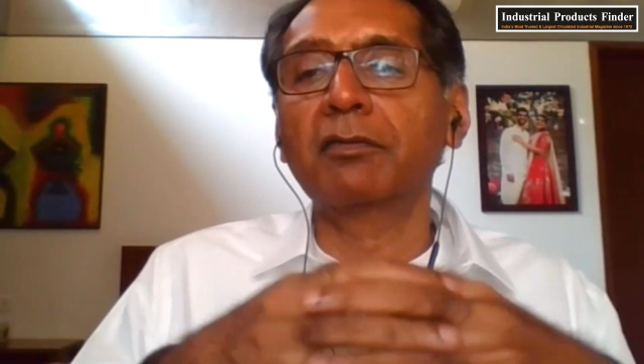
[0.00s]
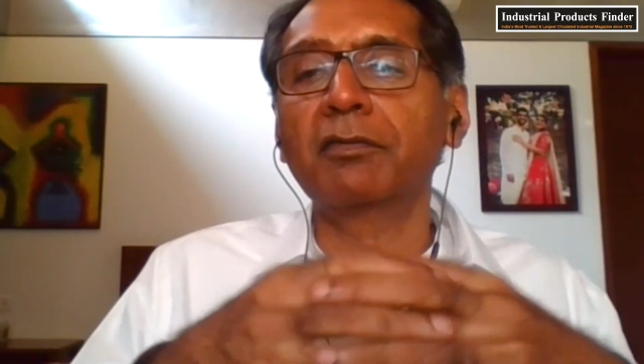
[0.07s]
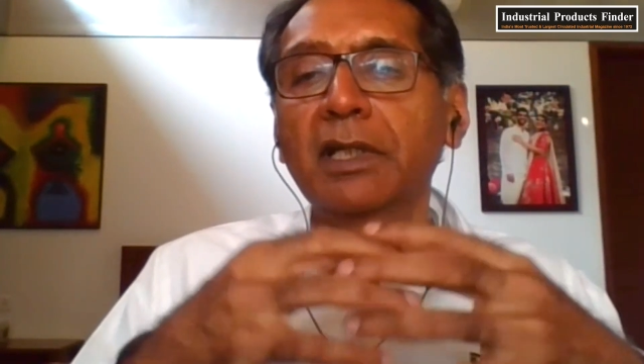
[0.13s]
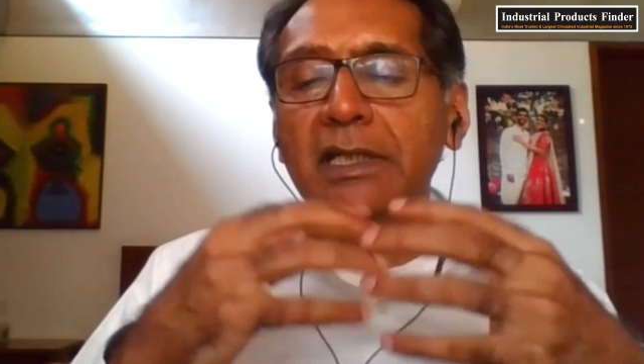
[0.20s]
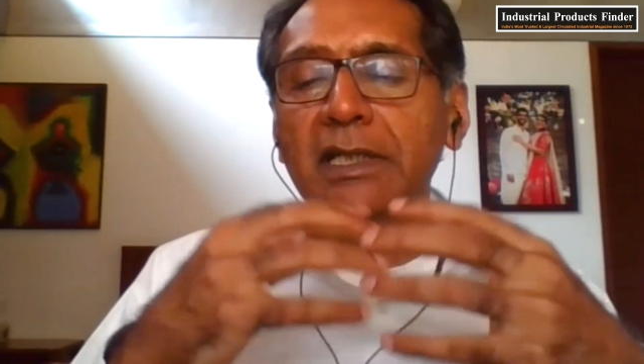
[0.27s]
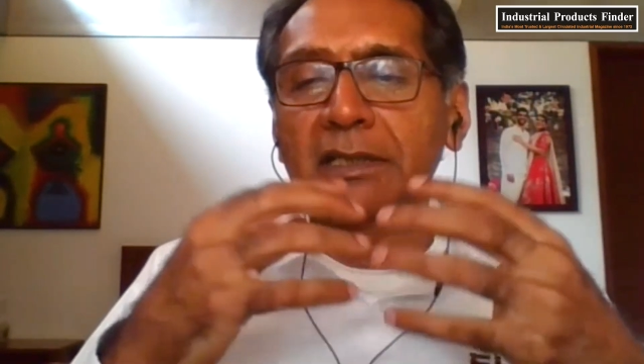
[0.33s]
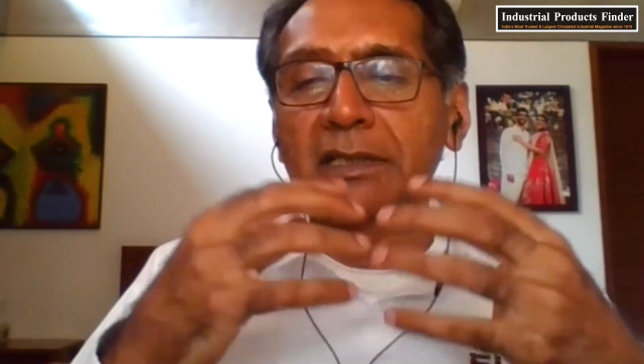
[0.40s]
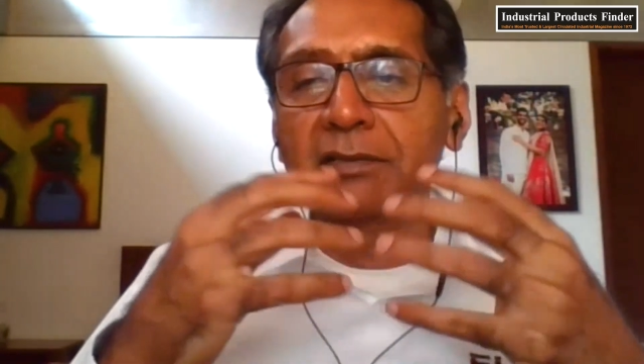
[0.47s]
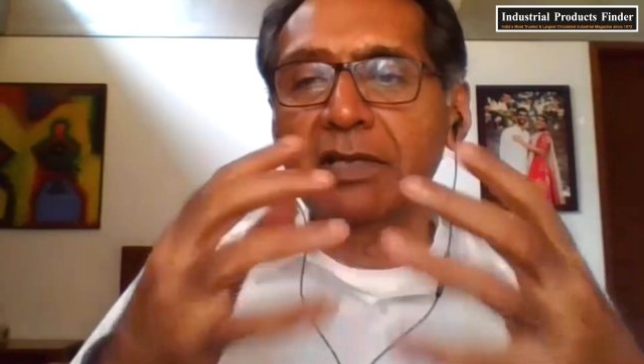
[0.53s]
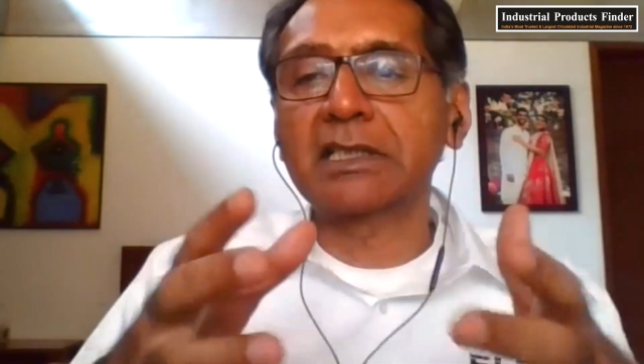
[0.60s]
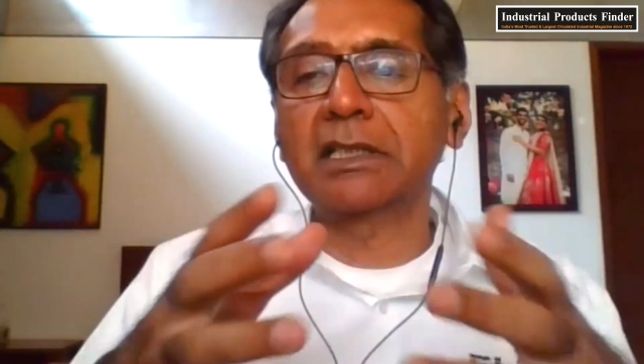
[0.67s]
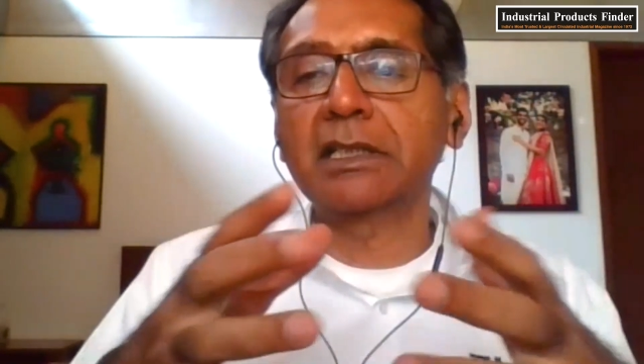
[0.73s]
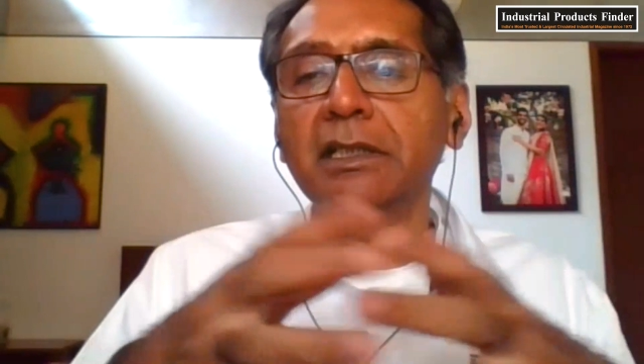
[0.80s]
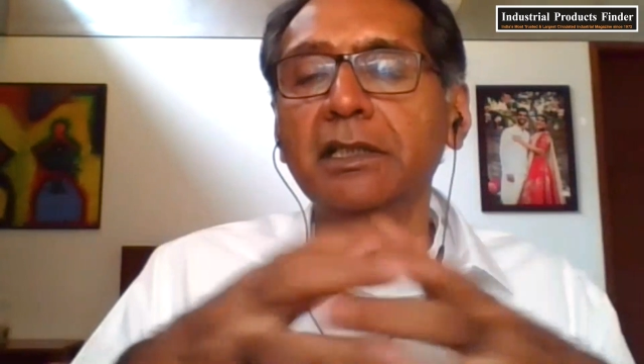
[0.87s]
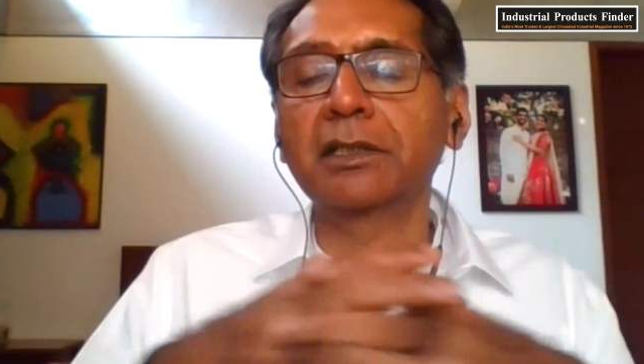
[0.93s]
We are
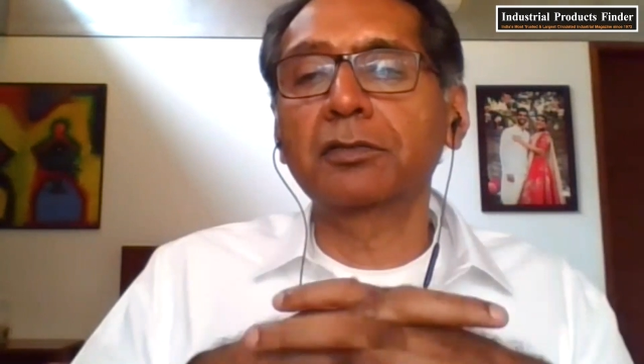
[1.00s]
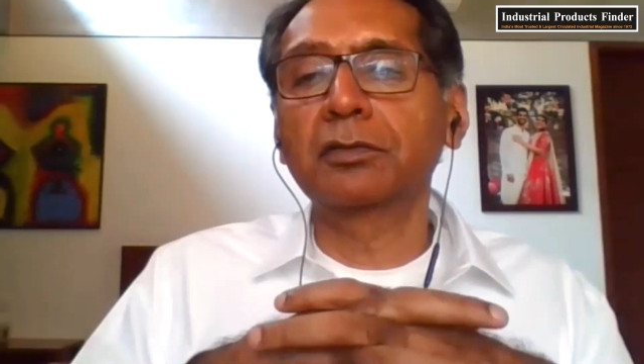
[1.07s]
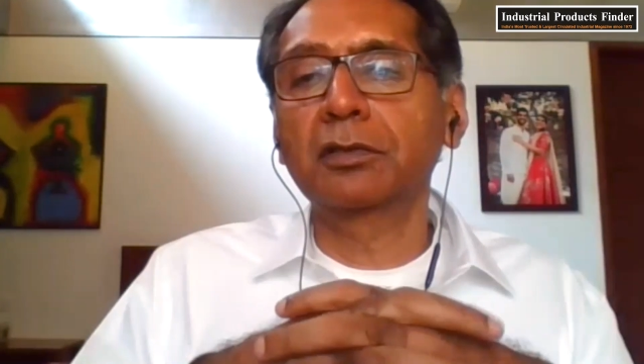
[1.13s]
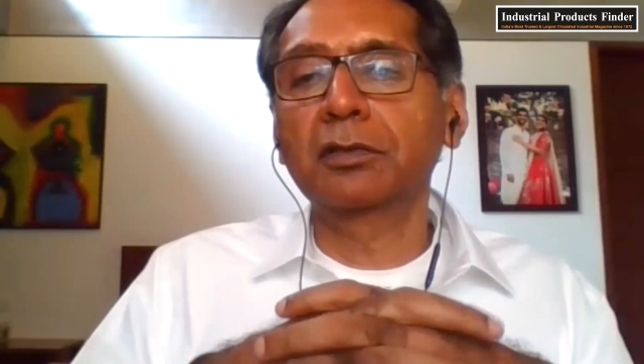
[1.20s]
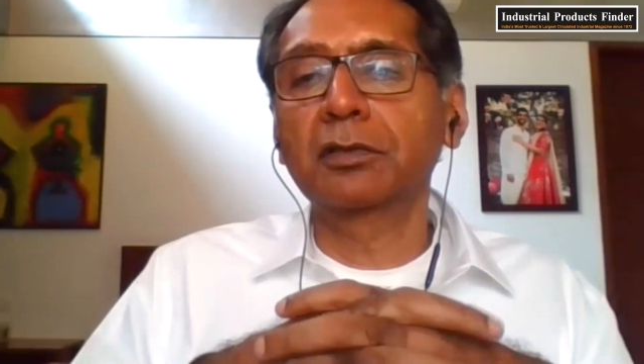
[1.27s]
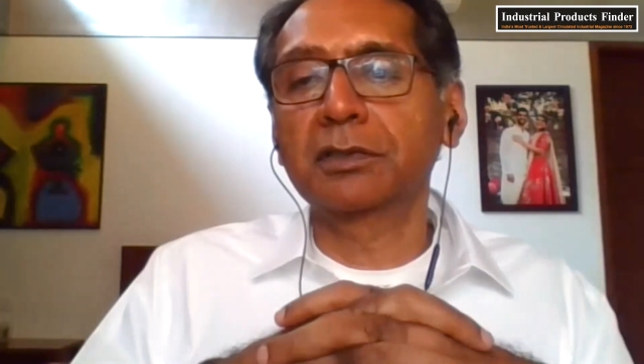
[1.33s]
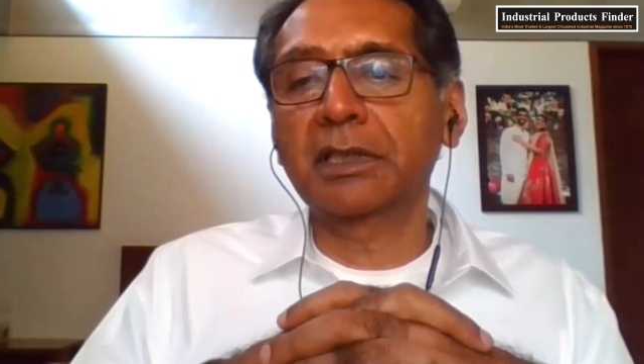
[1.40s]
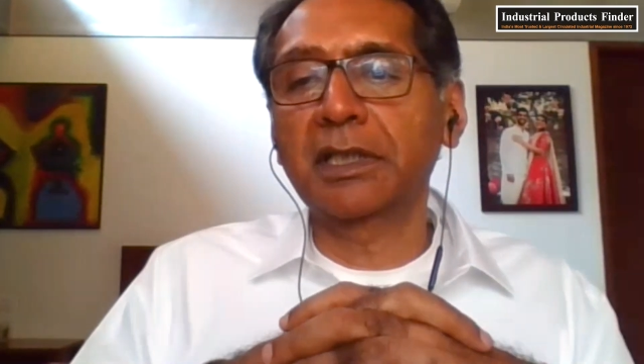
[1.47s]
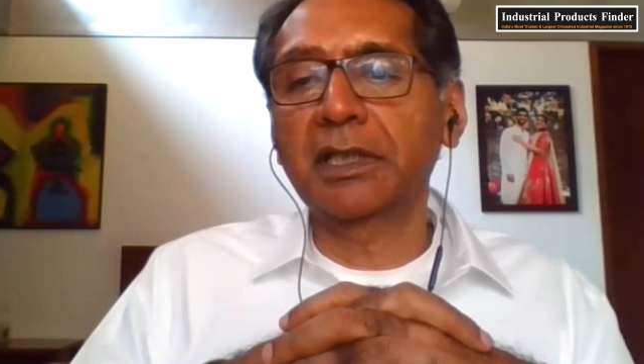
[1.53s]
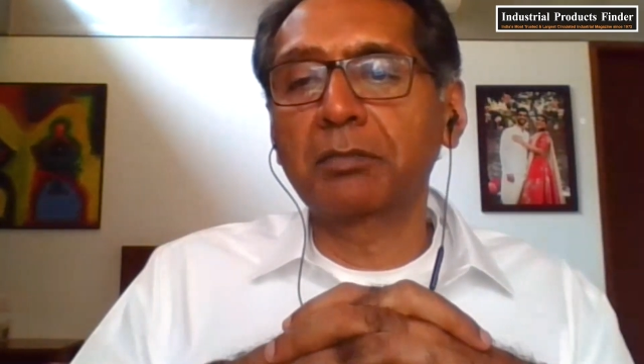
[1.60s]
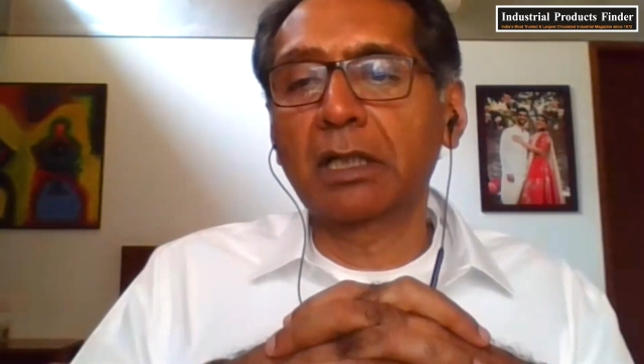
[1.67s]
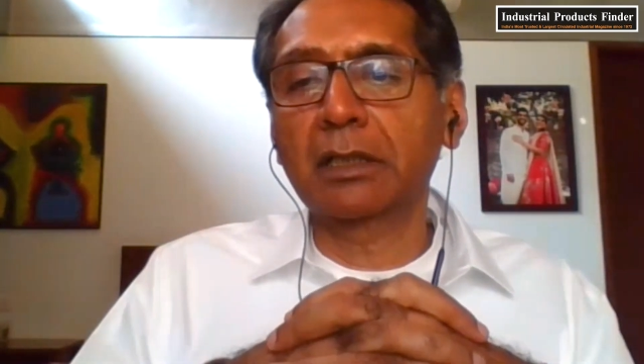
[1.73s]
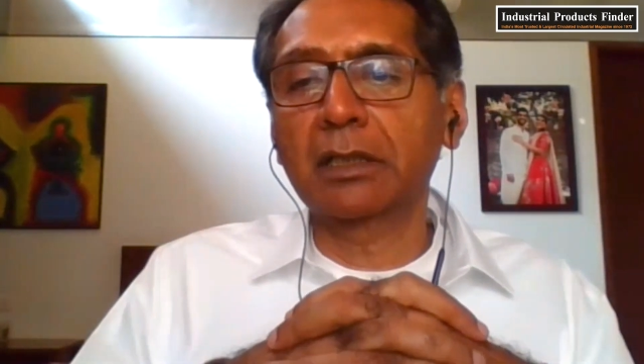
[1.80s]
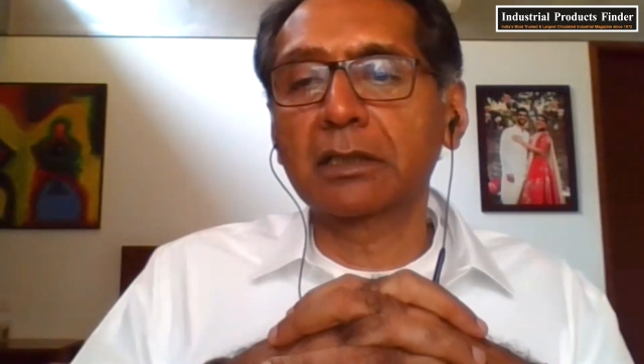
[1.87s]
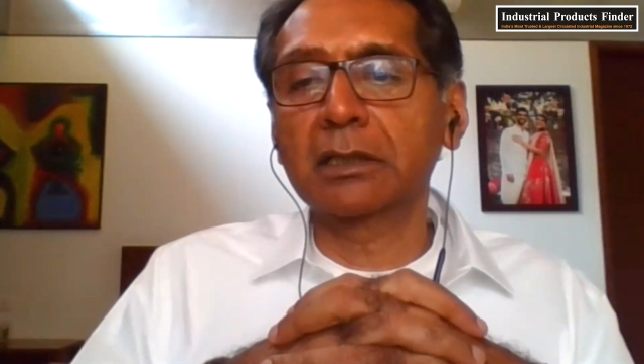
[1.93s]
investing into those key
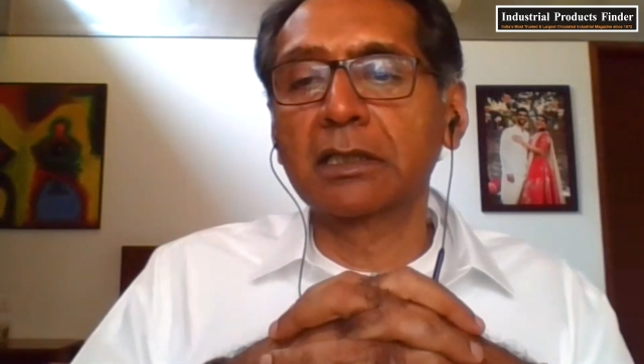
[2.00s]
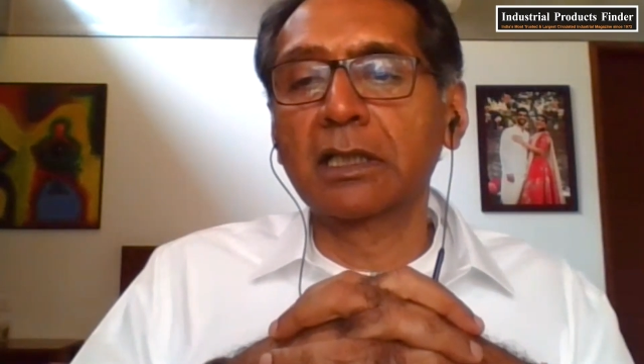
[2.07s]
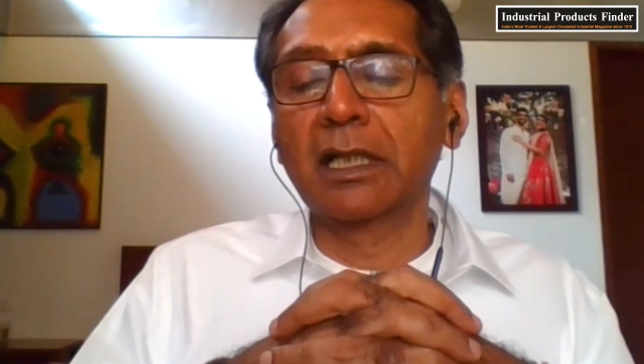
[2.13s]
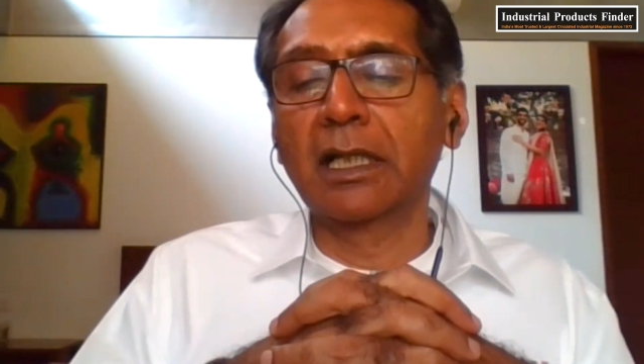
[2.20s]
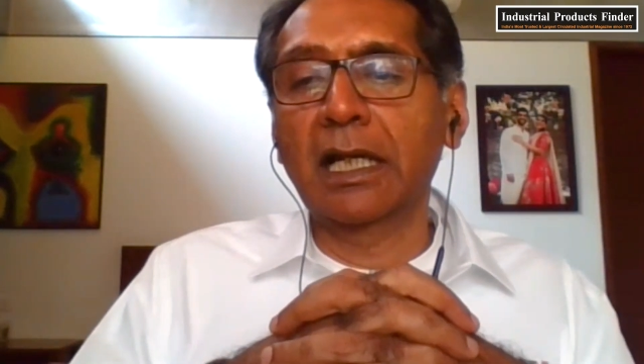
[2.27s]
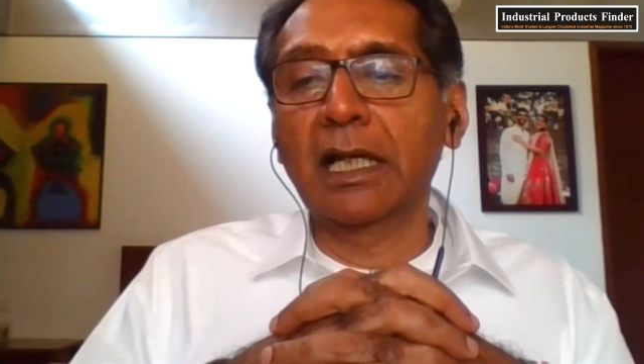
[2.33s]
markets